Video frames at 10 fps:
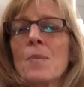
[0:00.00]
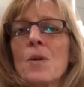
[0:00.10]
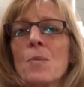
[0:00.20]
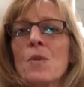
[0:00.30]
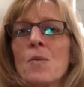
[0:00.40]

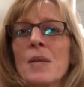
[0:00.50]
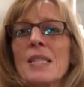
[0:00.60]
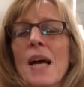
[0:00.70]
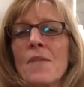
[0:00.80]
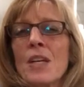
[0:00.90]
your
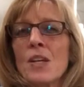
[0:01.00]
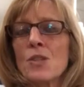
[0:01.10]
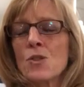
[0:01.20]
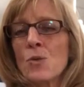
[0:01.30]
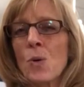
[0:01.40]
movements, having
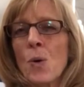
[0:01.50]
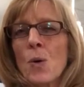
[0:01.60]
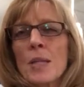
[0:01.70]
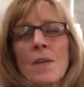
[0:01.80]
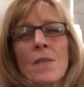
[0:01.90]

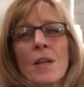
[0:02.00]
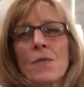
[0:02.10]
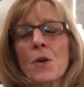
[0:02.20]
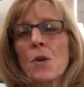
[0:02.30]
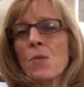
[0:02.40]
control. Even
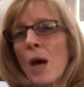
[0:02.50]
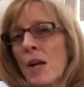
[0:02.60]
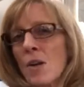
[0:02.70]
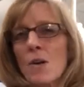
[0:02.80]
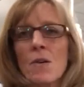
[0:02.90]
if you're a
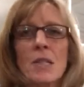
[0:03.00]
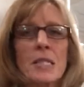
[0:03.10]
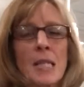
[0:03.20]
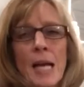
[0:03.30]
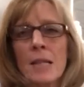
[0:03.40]
runner or a
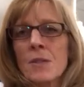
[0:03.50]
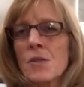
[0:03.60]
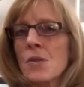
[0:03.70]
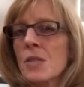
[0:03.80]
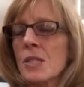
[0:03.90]

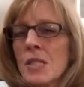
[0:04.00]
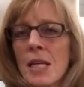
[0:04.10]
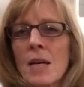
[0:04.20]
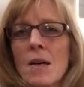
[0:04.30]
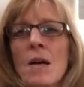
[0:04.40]
cyclist or a
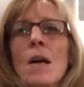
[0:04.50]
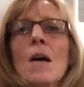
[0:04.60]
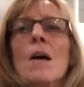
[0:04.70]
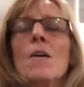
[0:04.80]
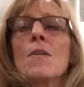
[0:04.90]
skier,
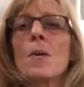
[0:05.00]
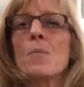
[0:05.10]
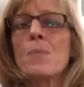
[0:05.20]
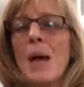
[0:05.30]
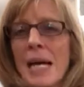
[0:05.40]
your
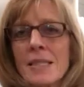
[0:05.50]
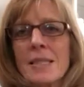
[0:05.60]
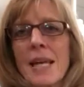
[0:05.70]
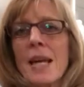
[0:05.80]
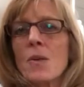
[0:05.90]

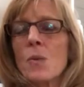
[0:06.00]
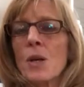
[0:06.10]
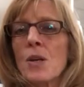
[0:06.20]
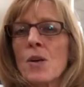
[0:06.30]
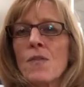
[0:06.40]
best days
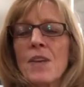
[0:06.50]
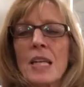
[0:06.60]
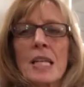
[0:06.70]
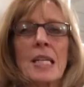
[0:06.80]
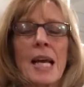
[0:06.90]
when you're
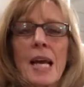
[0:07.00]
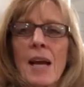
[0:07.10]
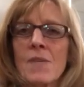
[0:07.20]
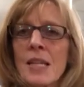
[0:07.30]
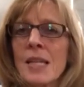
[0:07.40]
feeling like
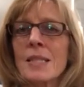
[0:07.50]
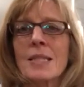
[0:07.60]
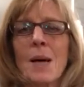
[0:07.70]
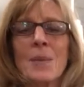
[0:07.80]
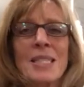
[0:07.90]
everything's
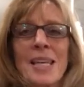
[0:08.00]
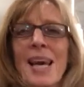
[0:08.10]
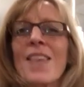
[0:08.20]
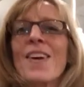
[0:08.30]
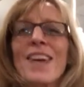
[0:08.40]
coming
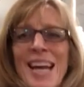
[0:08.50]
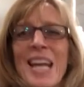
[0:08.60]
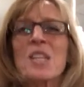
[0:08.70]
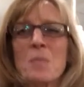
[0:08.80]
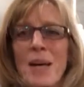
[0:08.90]
together
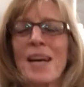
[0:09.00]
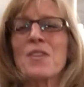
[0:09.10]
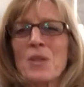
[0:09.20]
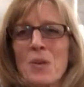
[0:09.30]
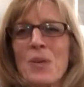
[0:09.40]
is
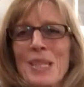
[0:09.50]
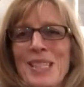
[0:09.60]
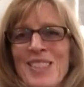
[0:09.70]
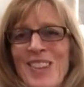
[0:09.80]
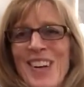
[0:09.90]
because you're really
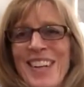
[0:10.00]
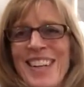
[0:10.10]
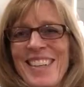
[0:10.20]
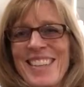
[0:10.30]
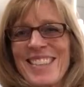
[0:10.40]
strong
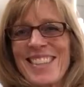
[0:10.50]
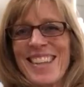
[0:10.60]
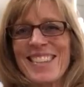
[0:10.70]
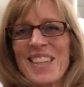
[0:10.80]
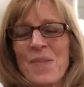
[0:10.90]
in your
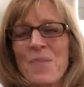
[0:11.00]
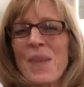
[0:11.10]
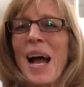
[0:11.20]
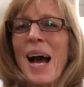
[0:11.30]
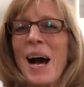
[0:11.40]
center.
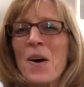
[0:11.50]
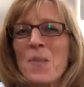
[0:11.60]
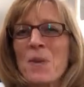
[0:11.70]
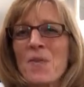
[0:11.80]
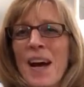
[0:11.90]
I
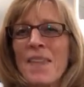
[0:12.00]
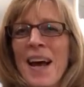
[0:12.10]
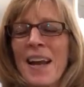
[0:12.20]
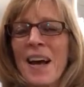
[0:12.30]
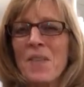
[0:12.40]
hope you find
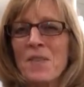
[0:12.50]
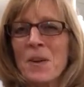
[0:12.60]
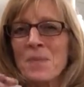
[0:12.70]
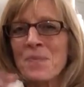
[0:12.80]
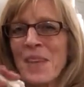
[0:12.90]
that
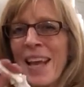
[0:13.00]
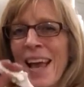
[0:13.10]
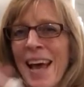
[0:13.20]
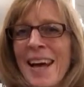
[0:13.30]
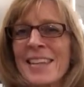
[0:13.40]
helpful,
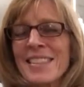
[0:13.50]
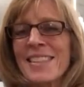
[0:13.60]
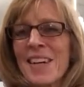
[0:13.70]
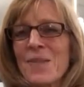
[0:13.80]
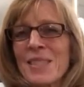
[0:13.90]
and
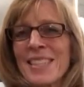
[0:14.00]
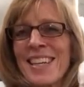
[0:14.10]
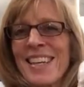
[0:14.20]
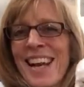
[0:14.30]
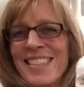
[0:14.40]
we'll
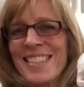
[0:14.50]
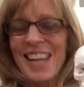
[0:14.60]
see you next